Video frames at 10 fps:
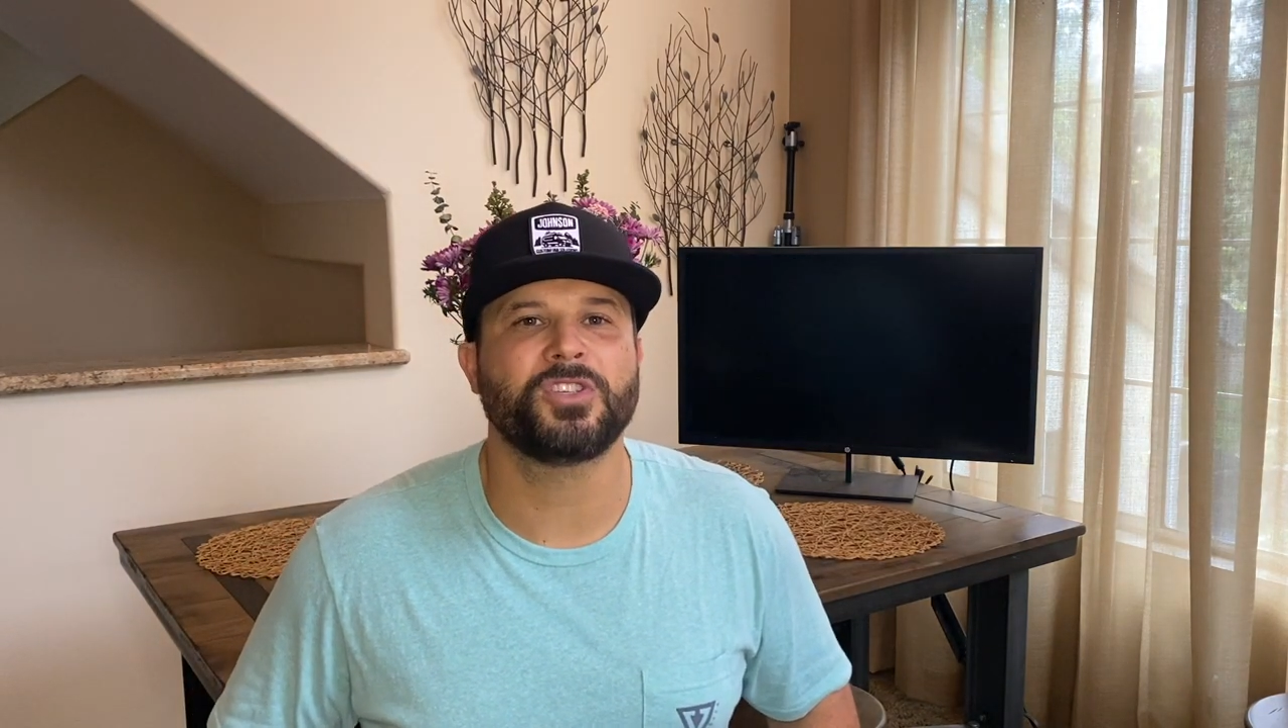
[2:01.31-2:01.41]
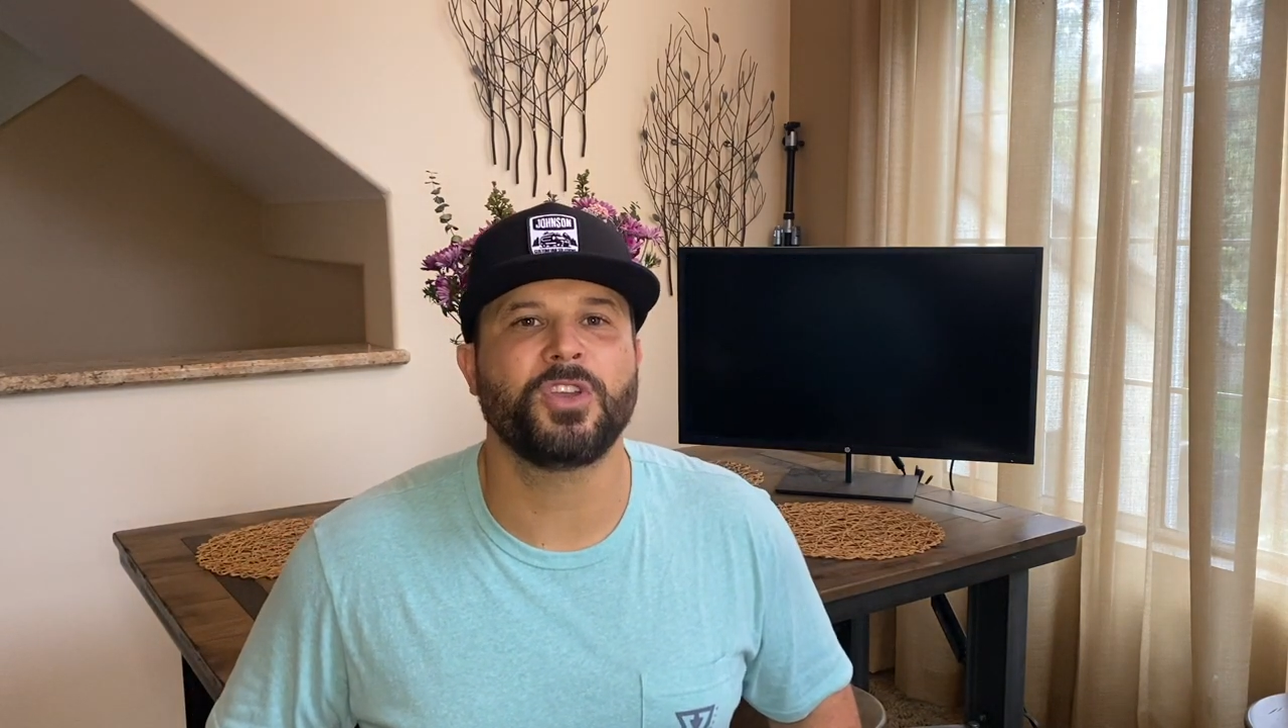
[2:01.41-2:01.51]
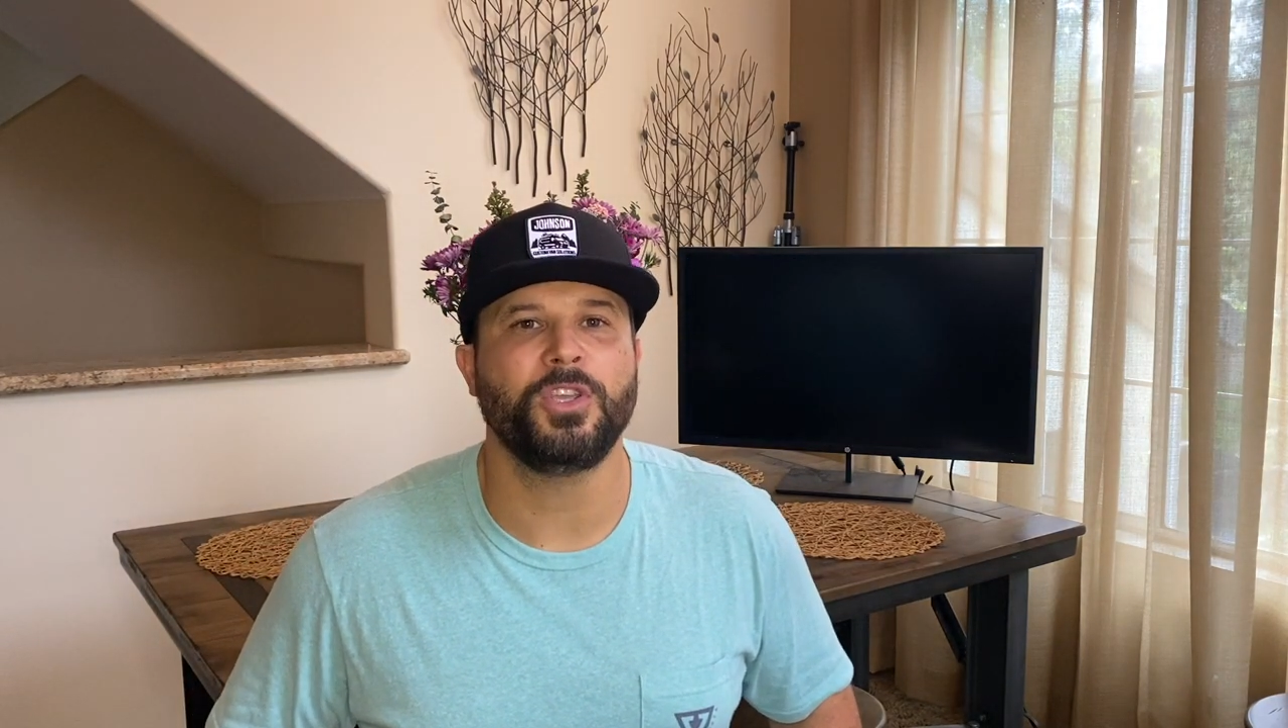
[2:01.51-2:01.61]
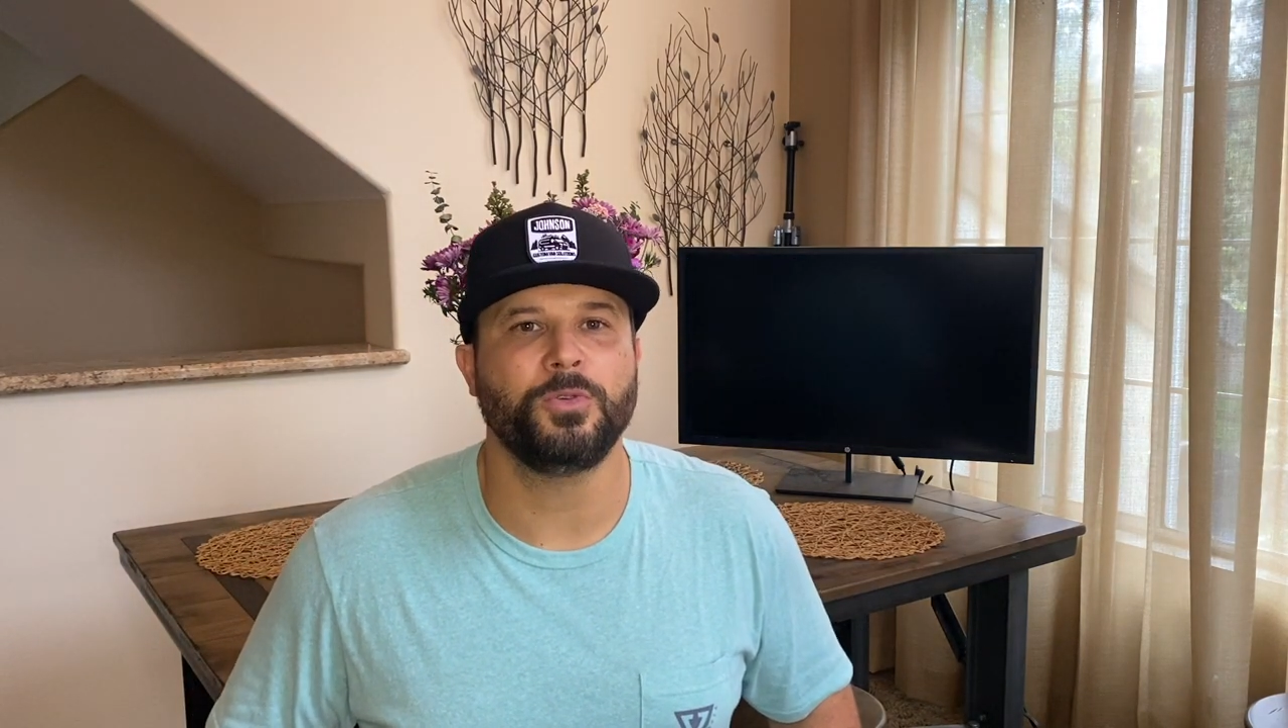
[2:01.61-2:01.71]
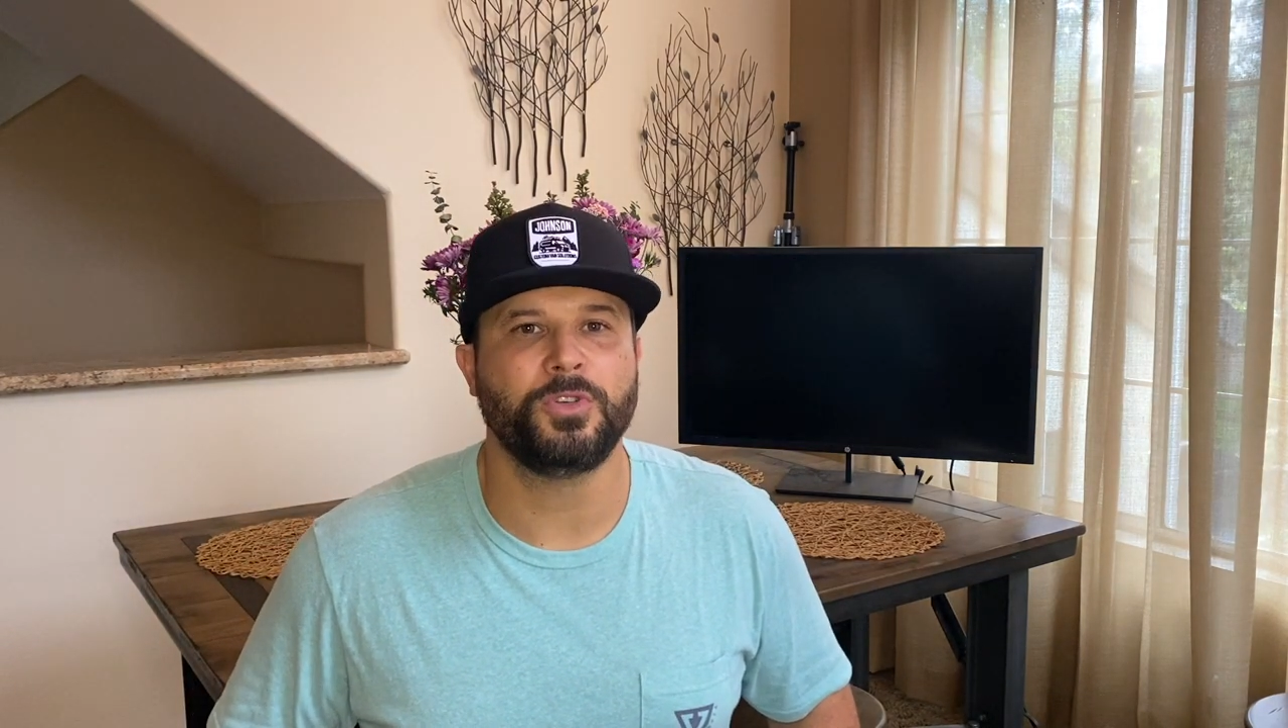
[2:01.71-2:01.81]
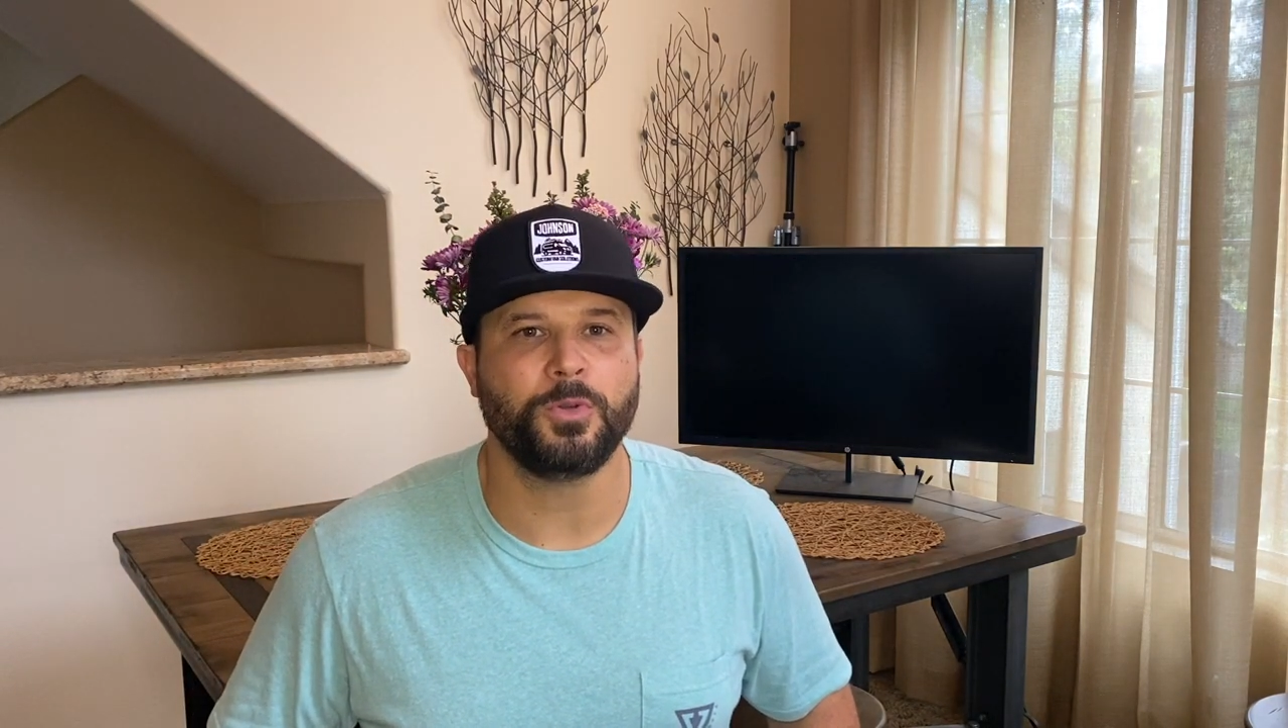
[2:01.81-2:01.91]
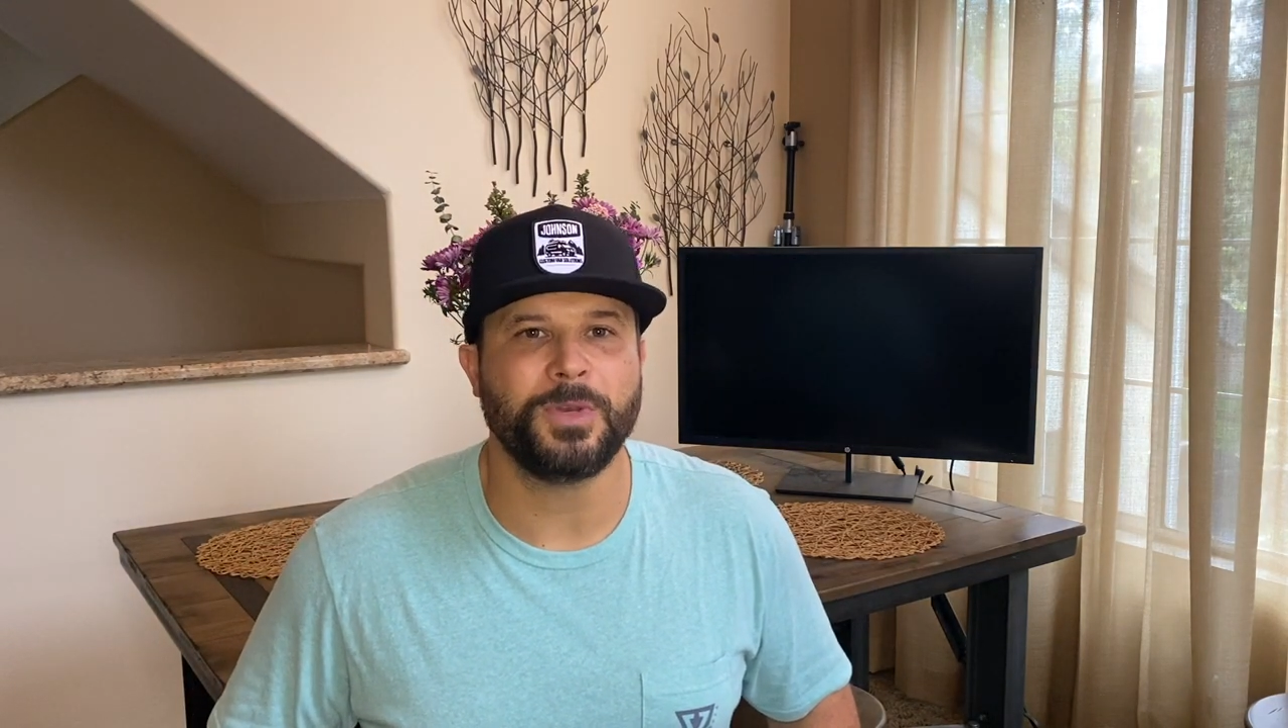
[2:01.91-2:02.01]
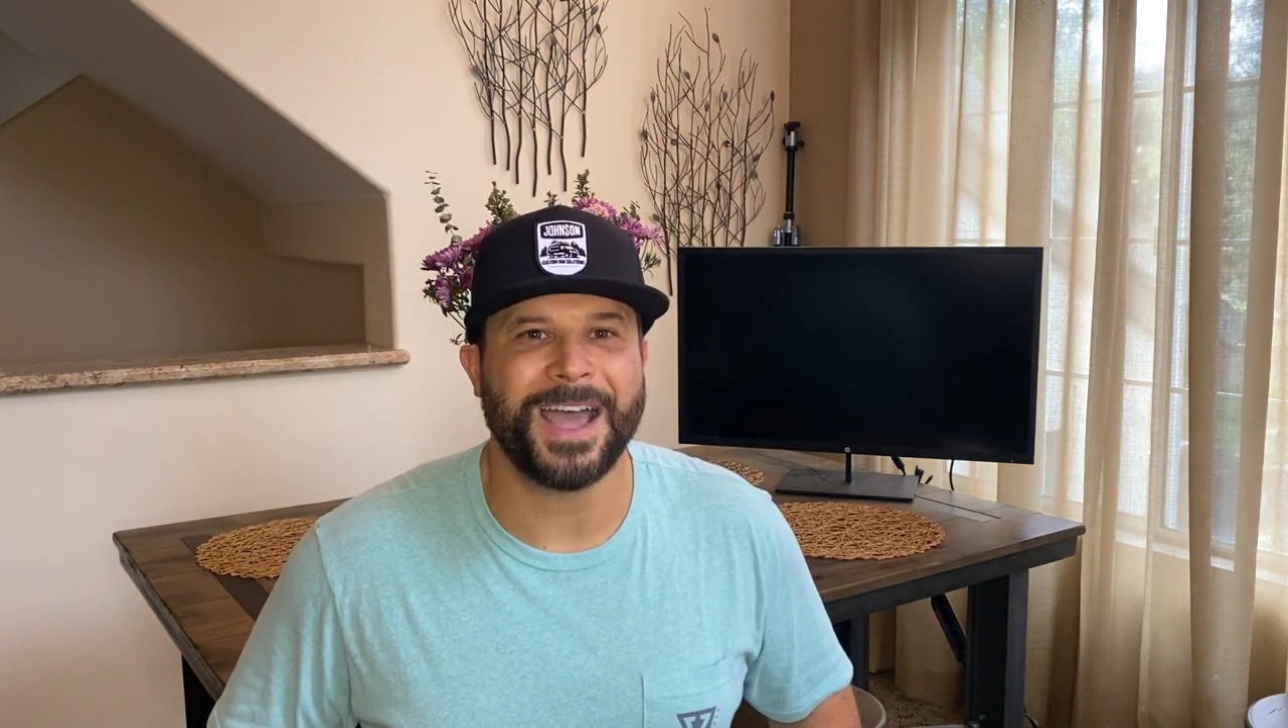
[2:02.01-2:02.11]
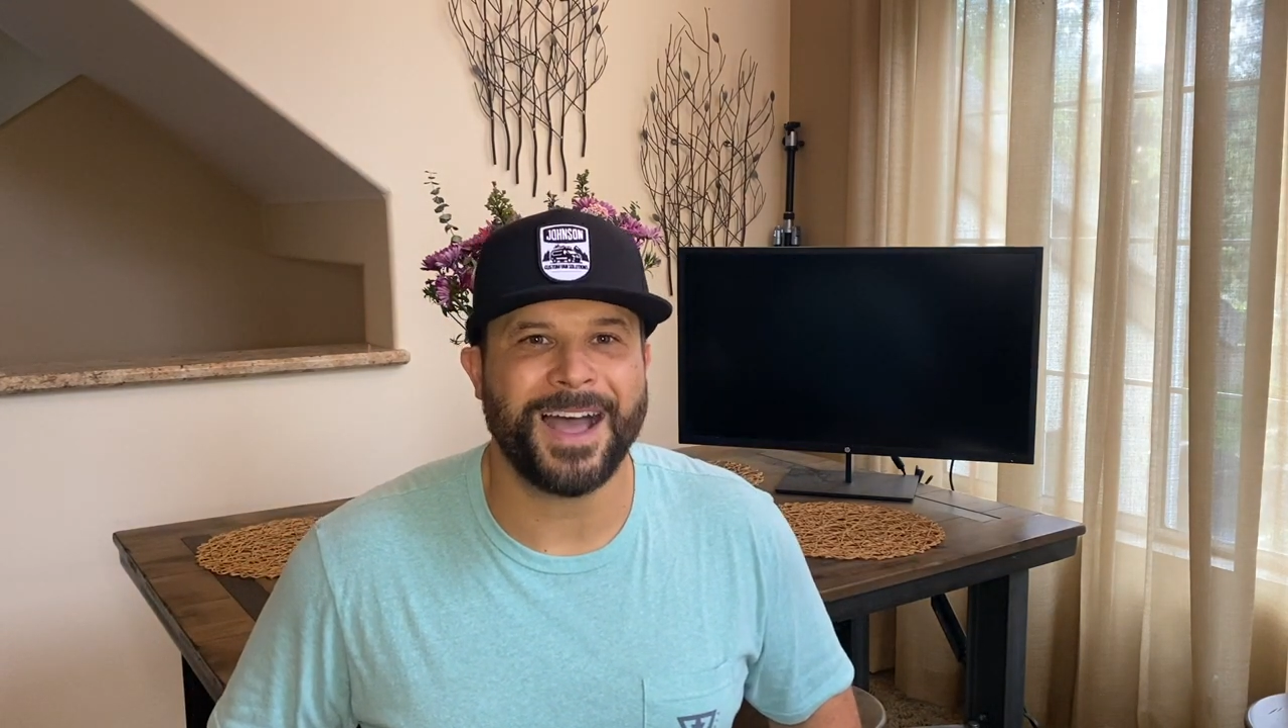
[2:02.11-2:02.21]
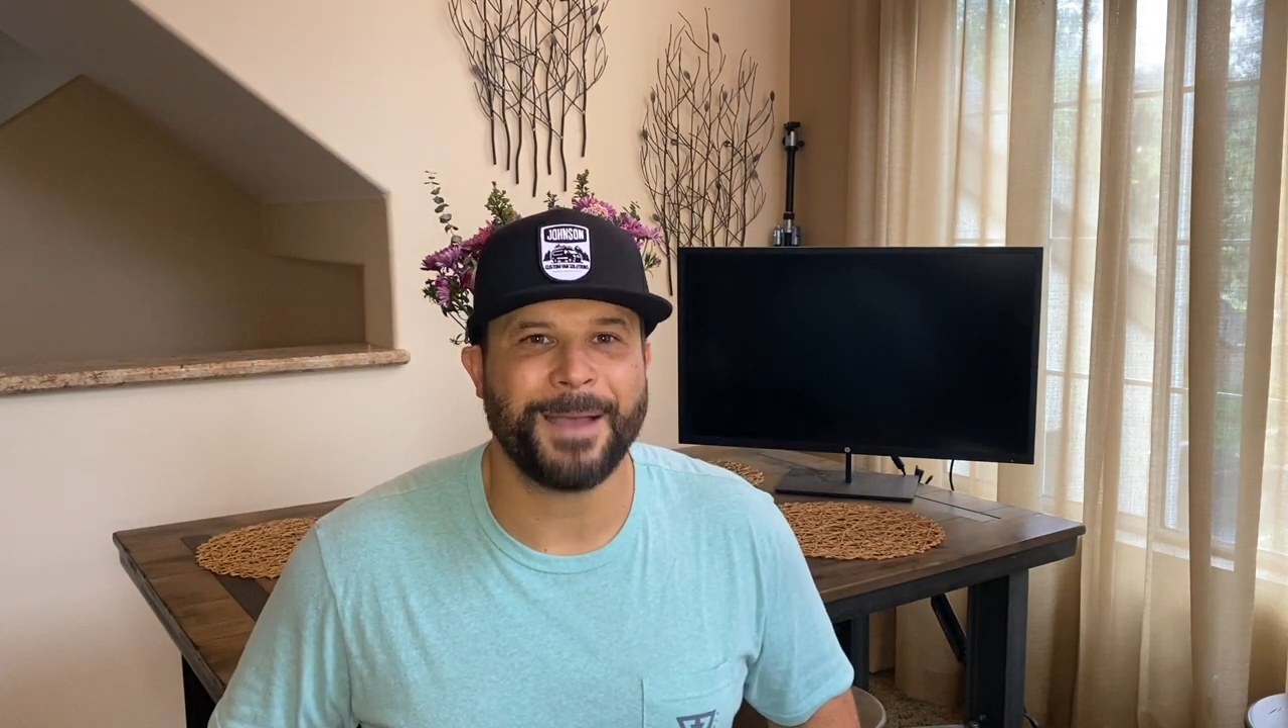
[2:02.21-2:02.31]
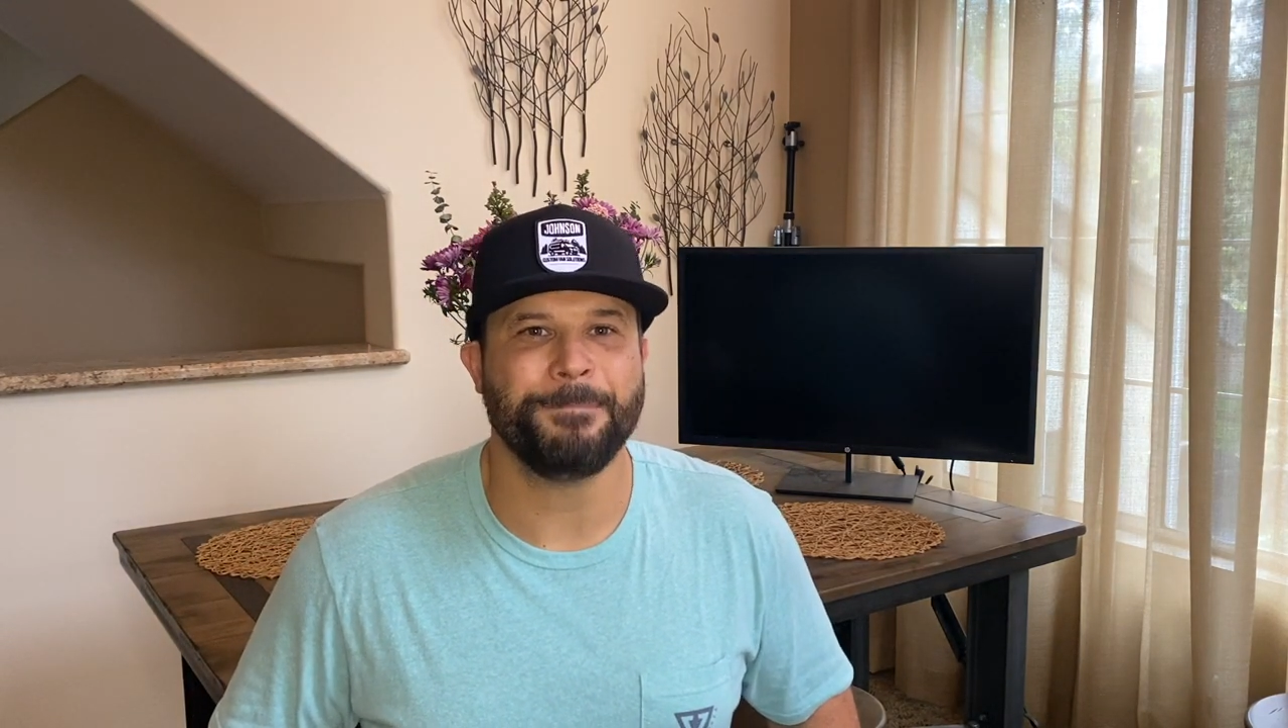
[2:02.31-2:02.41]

so you do not